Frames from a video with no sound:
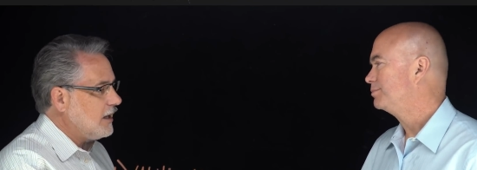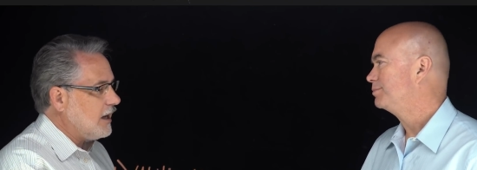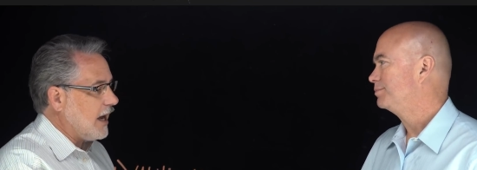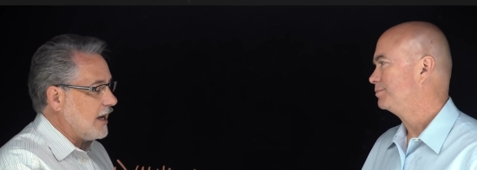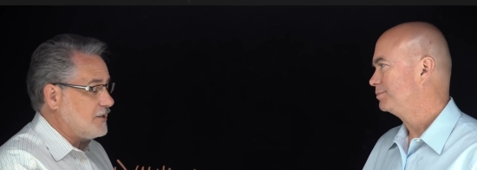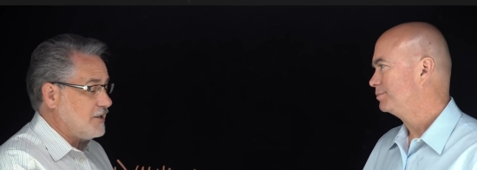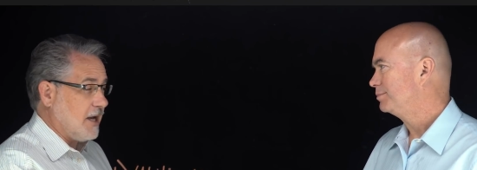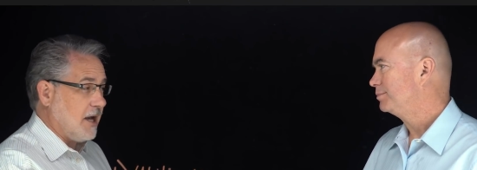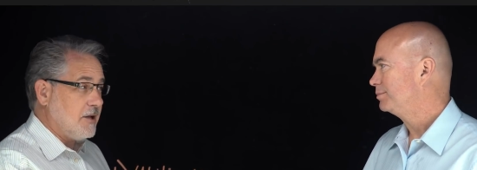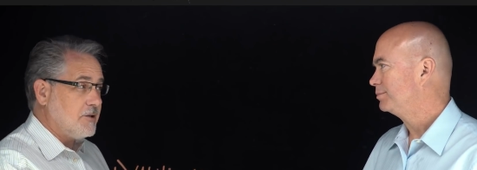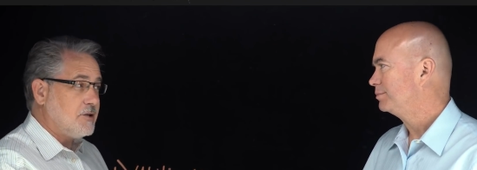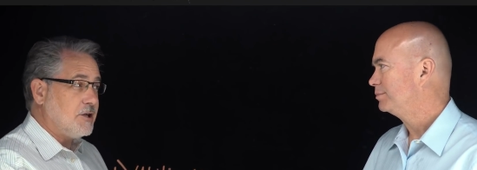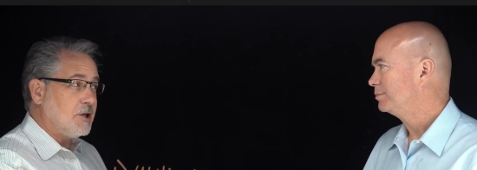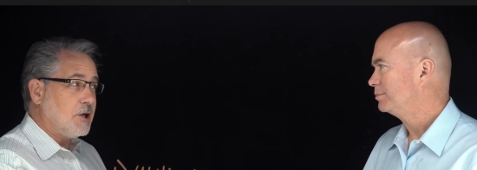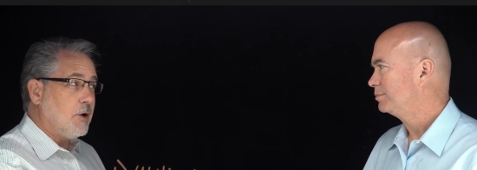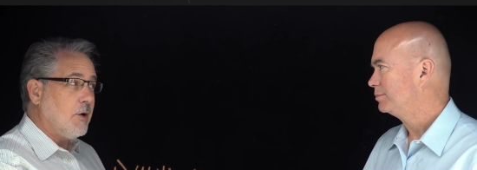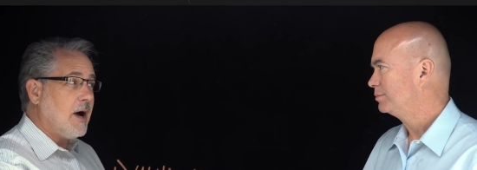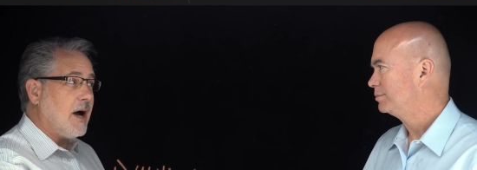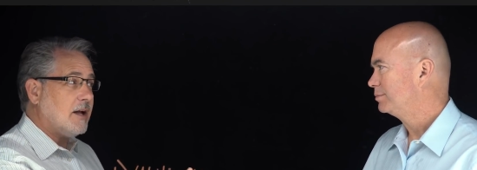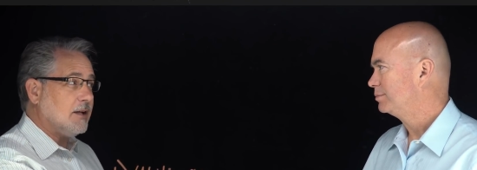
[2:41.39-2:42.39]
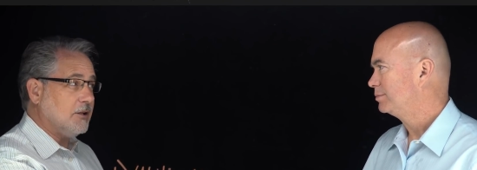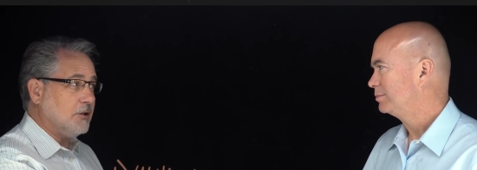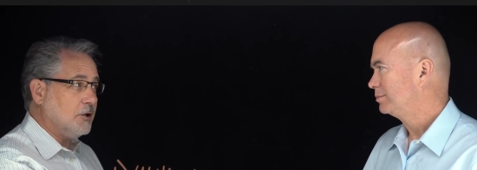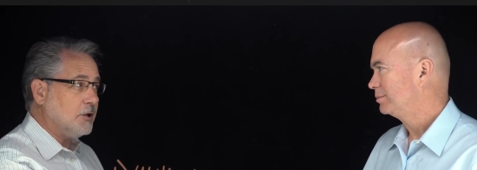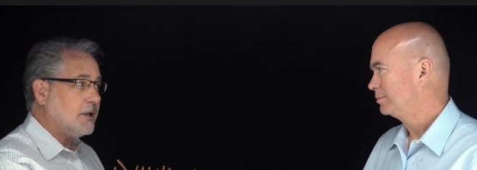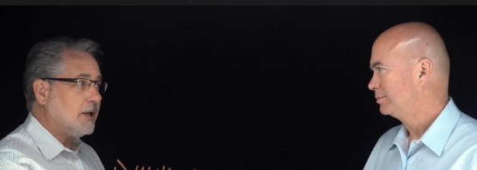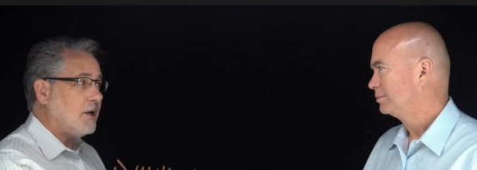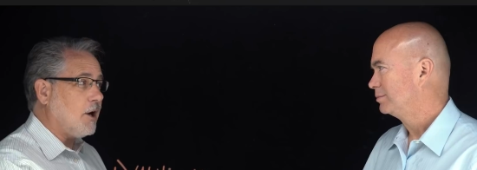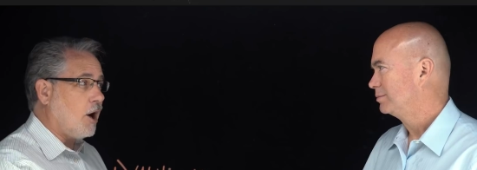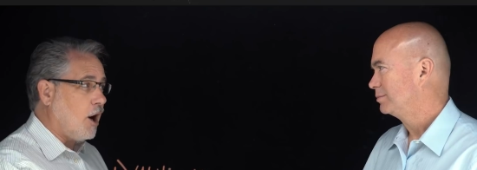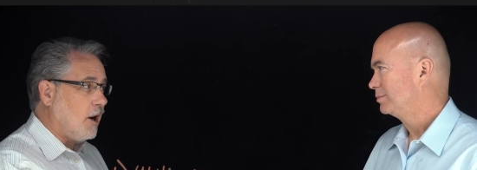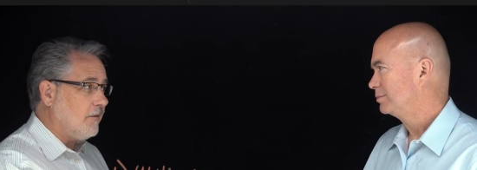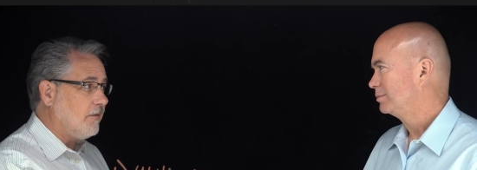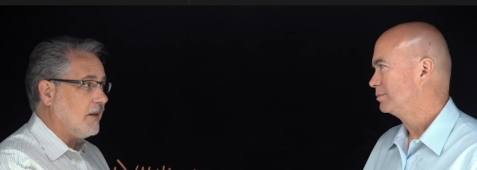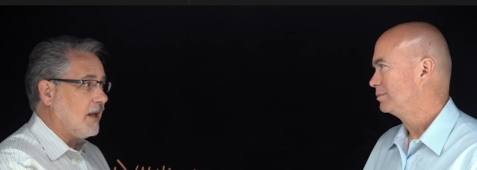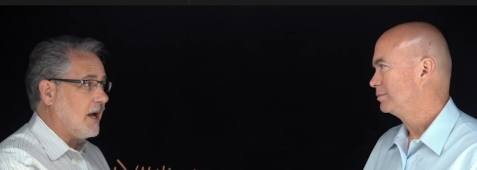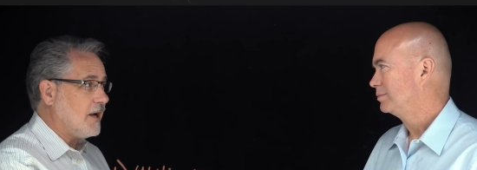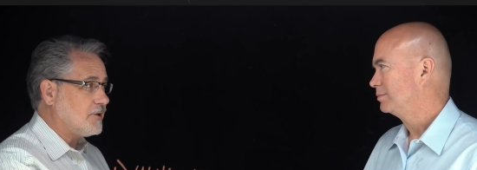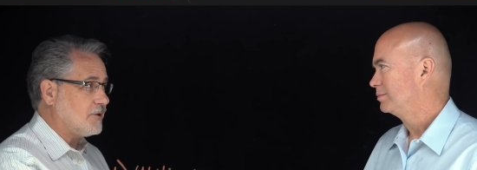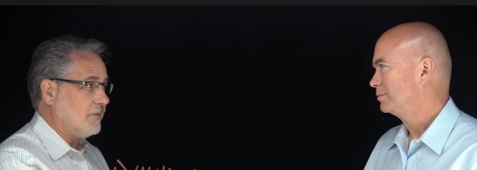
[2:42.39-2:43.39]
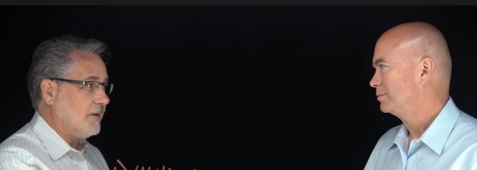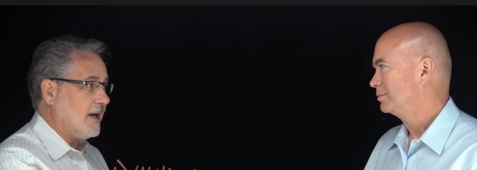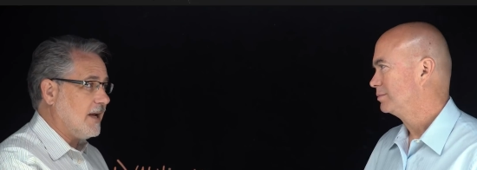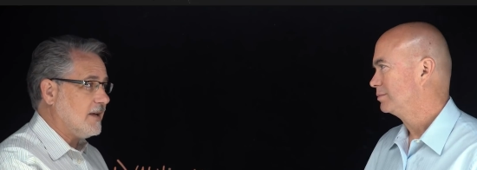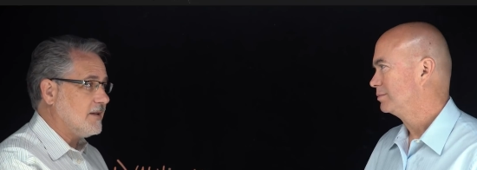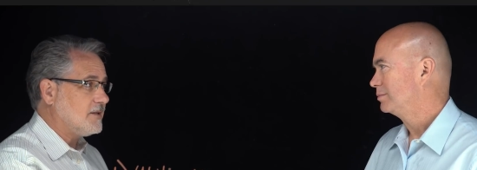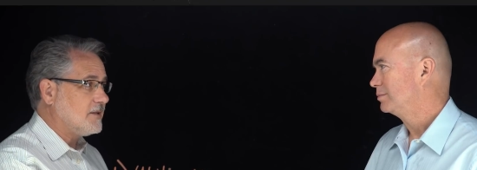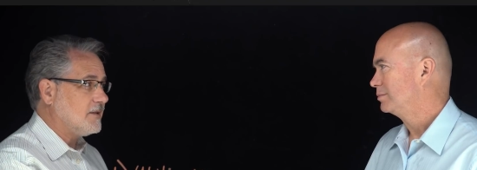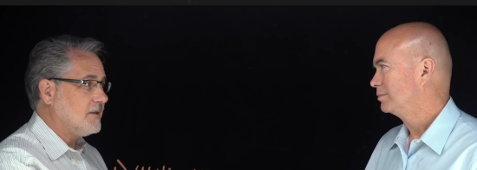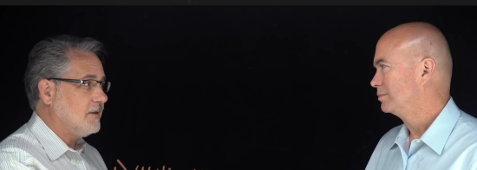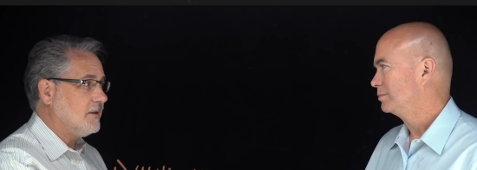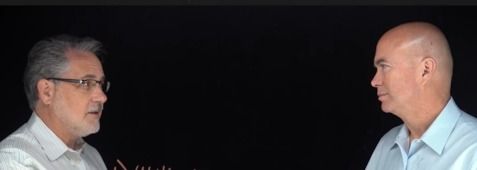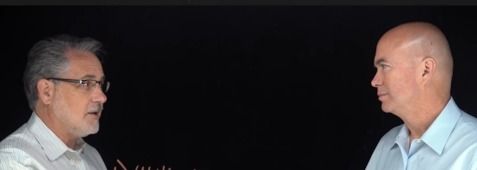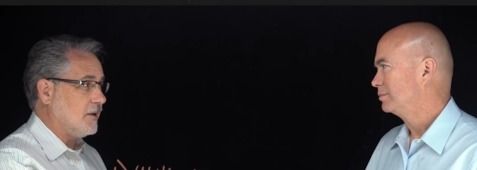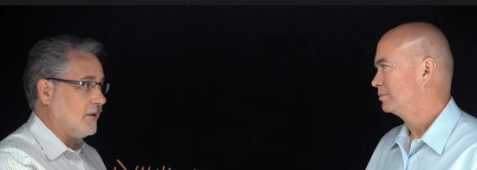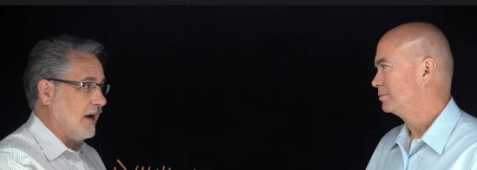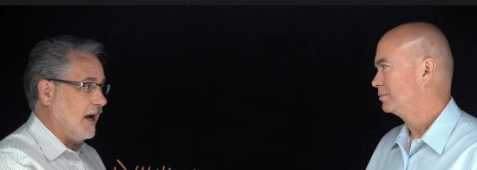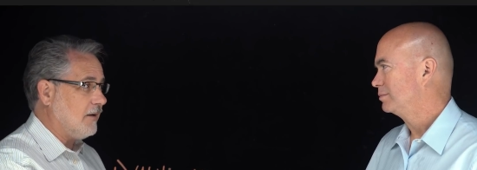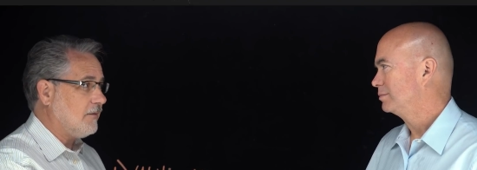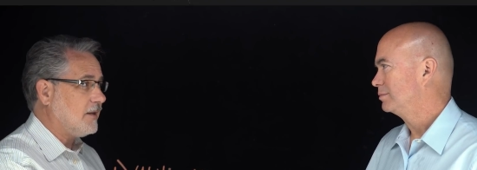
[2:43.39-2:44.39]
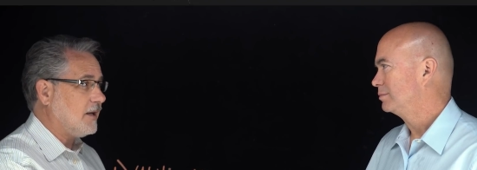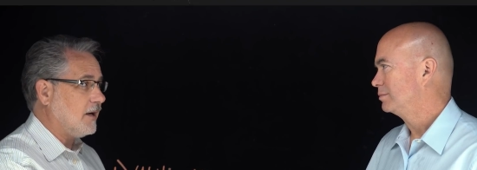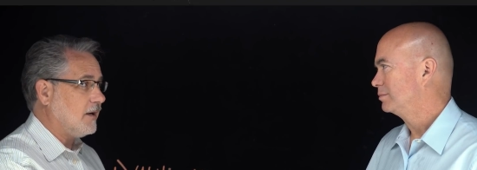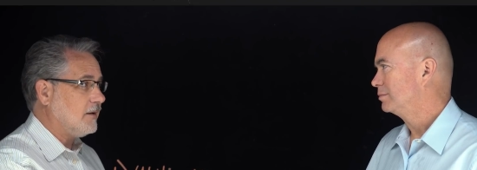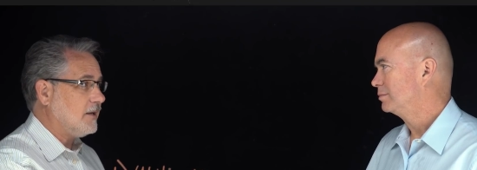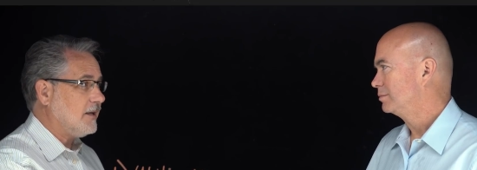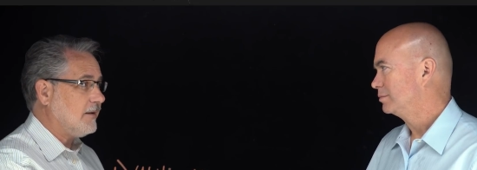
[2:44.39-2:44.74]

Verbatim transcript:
Speaker 1: I challenge you to go out and look at all flash arrays that are out there,